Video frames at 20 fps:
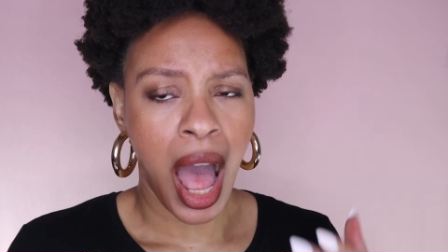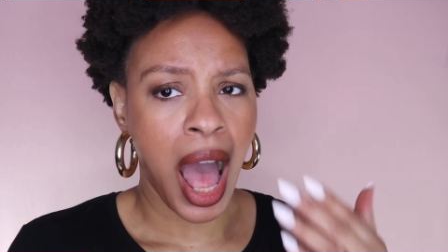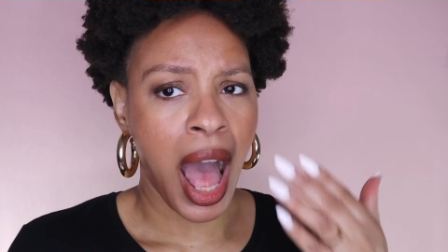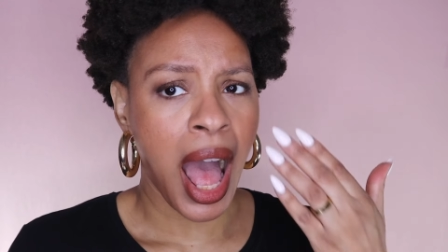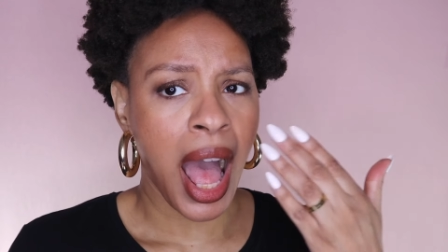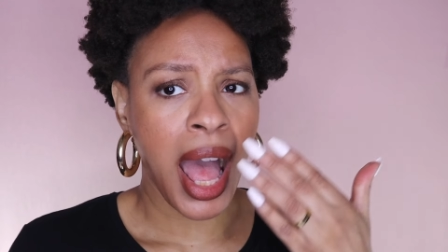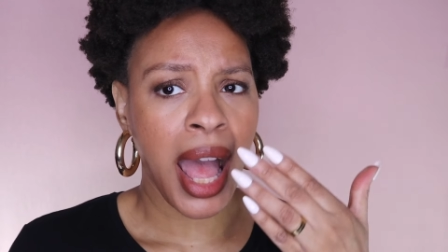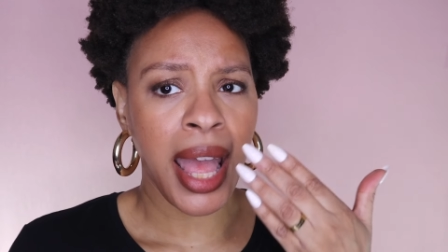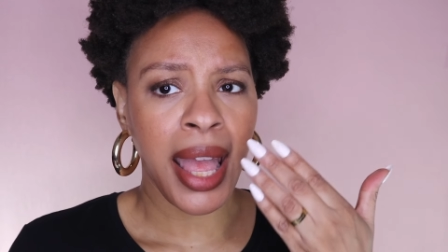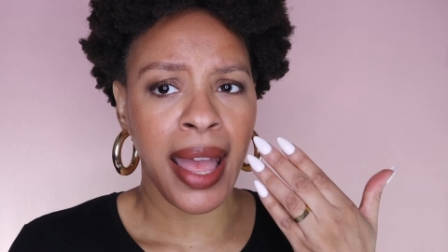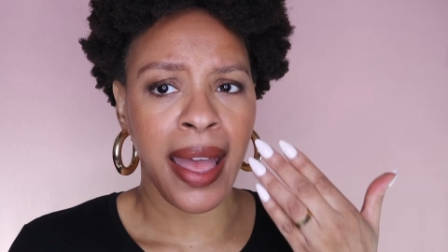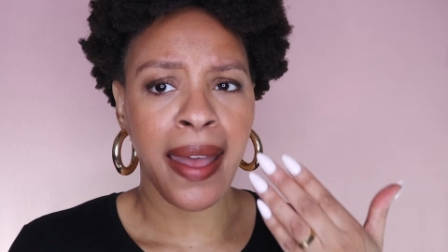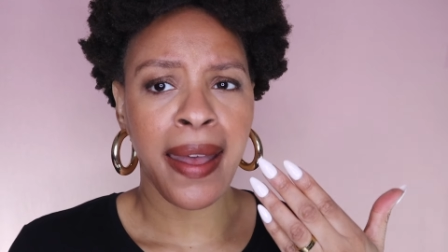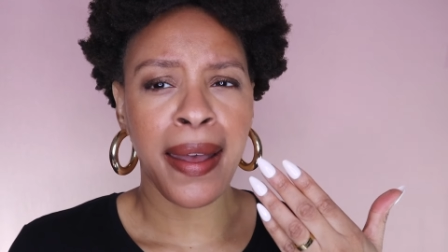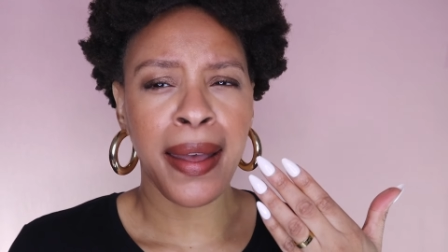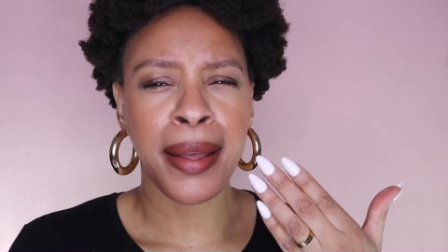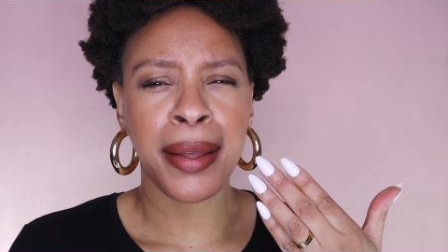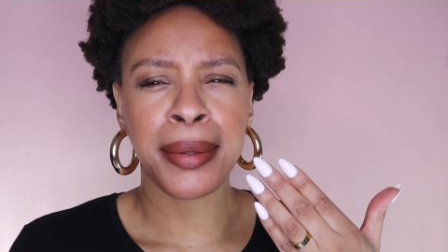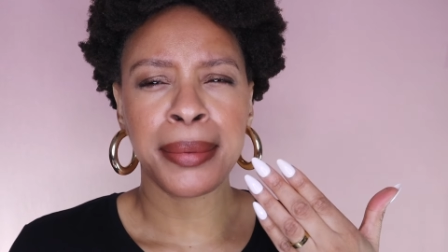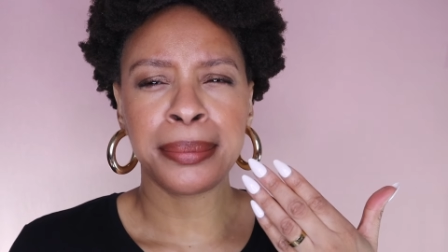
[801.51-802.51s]
I
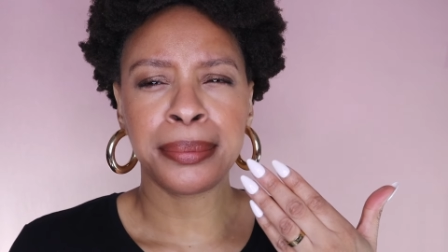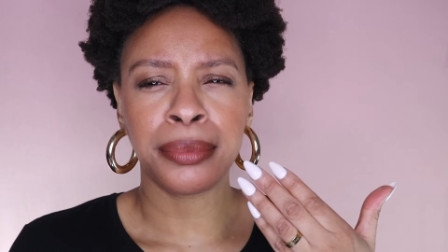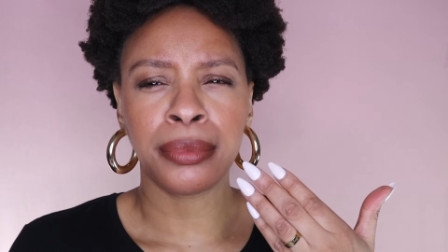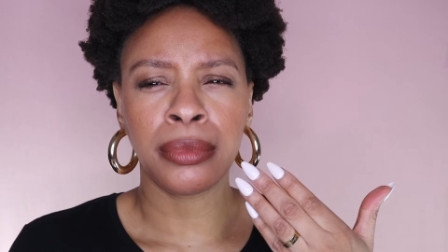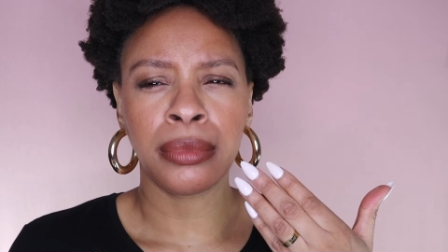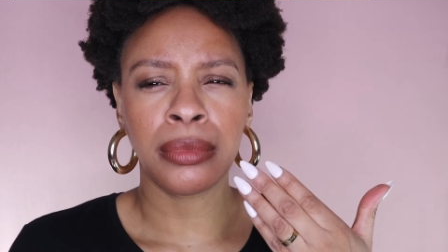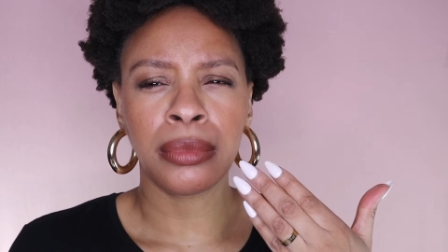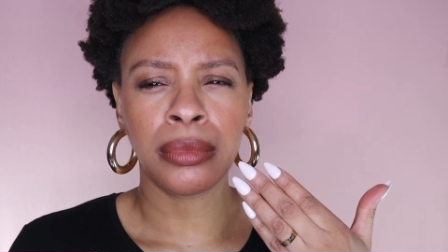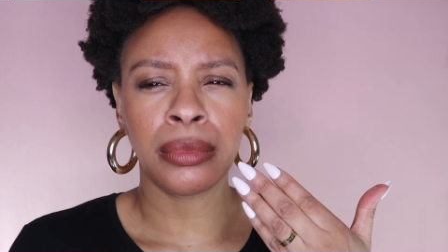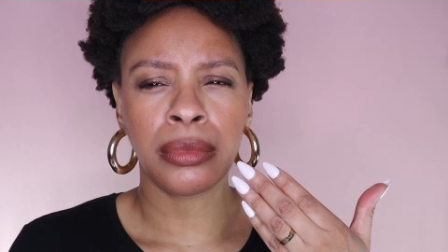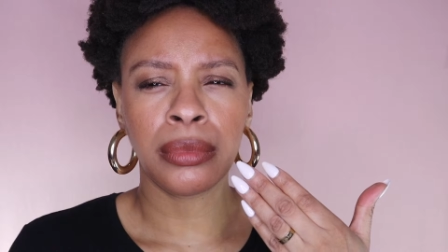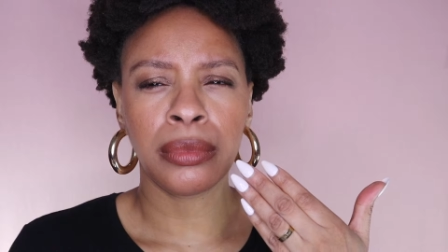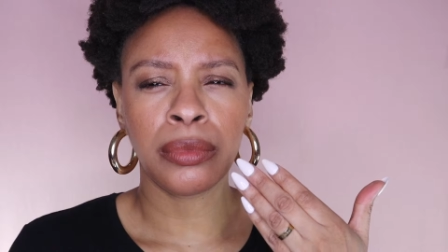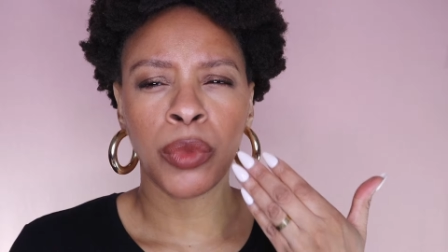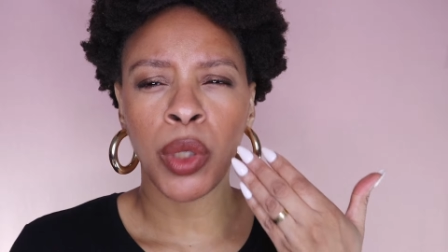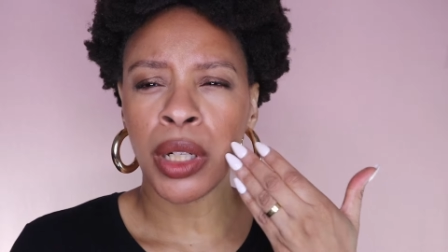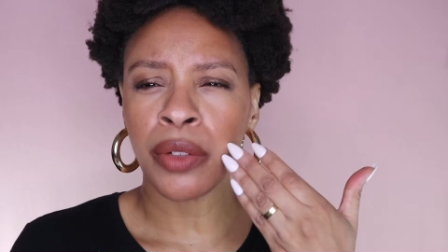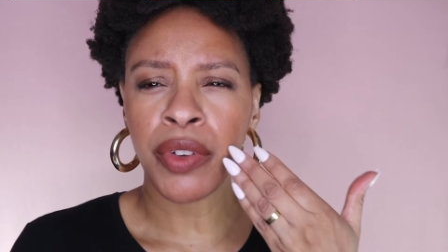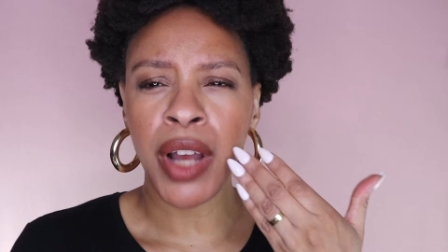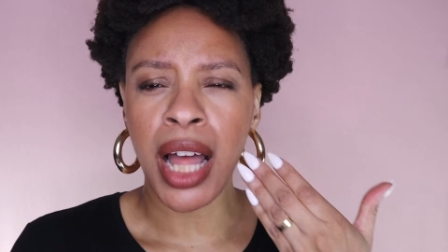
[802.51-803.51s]
am
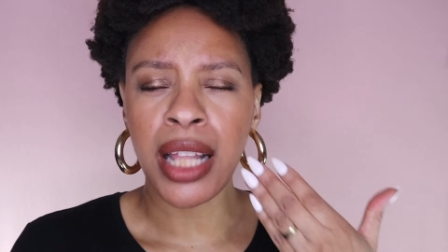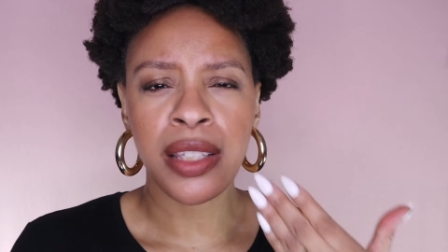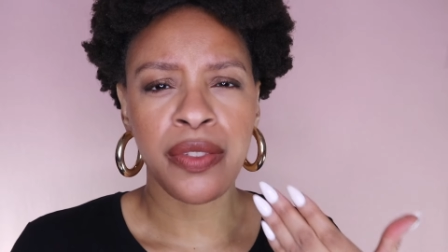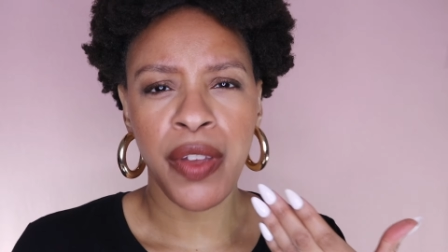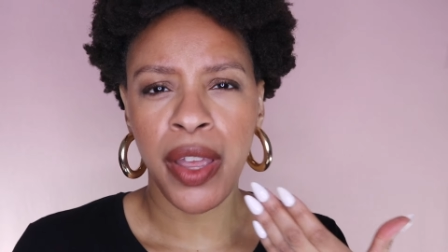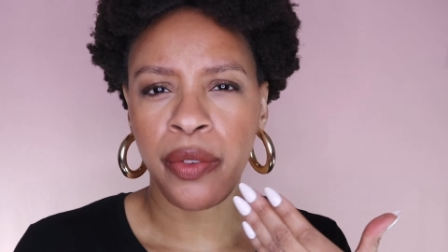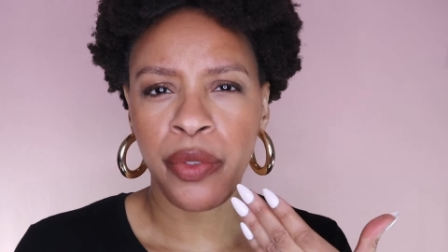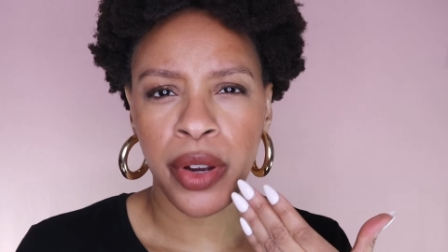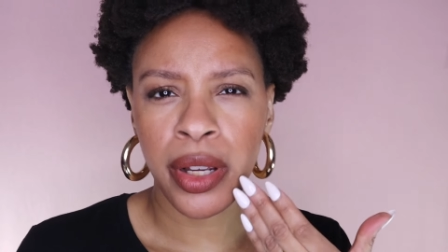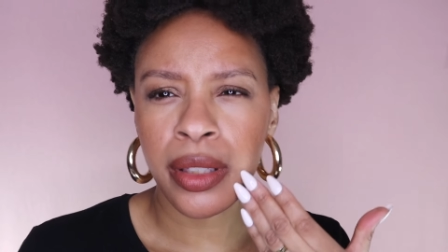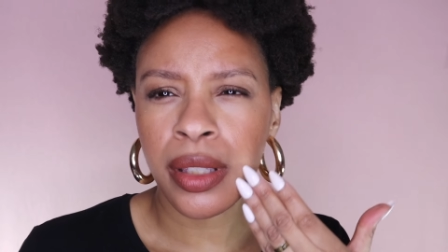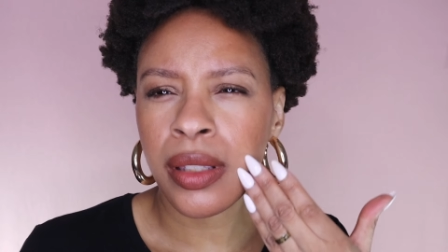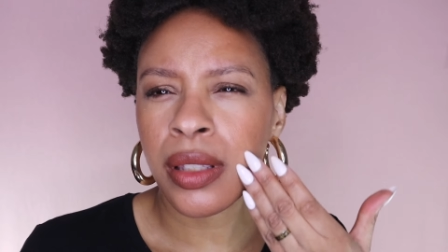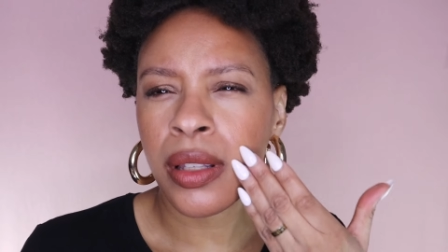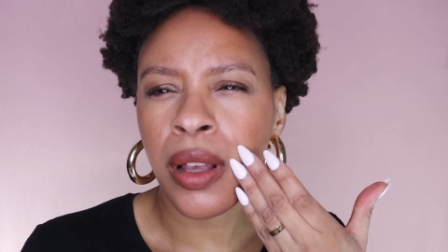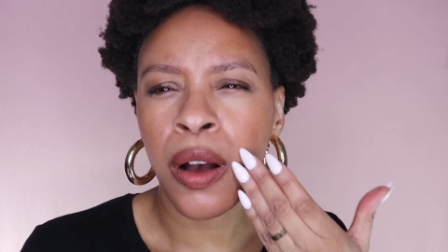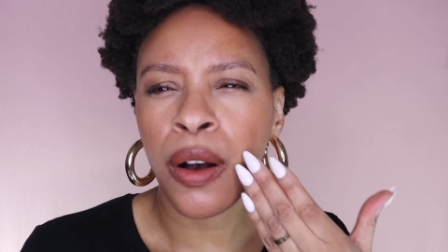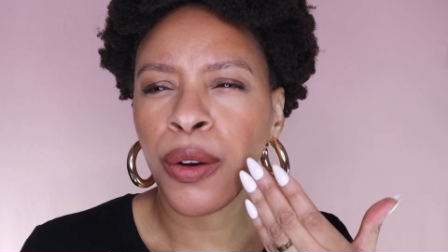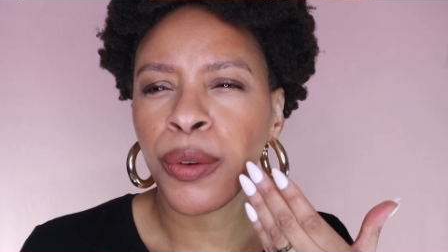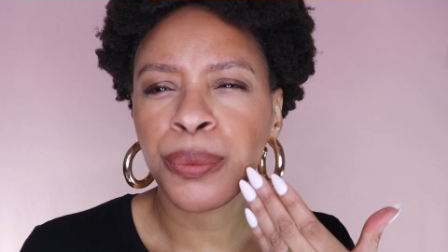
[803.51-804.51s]
one of God's favorites,
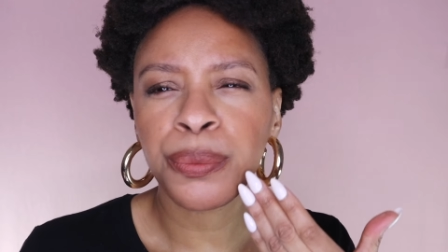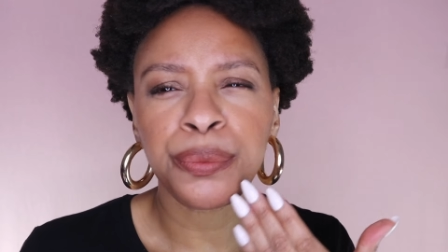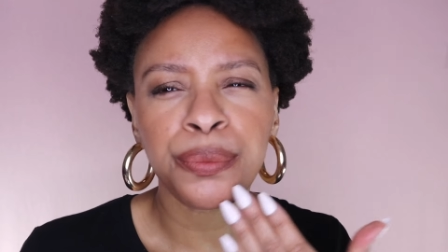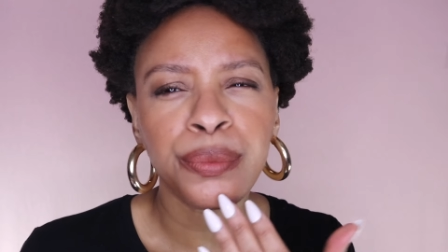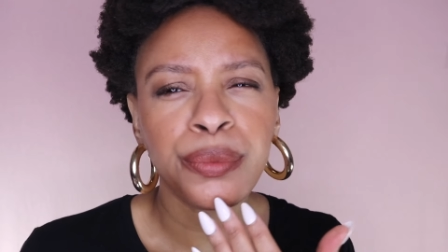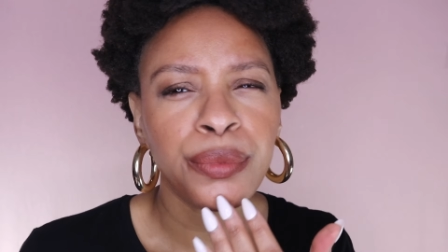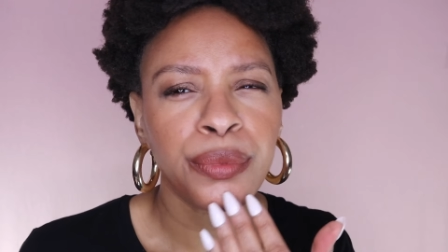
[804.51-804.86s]
so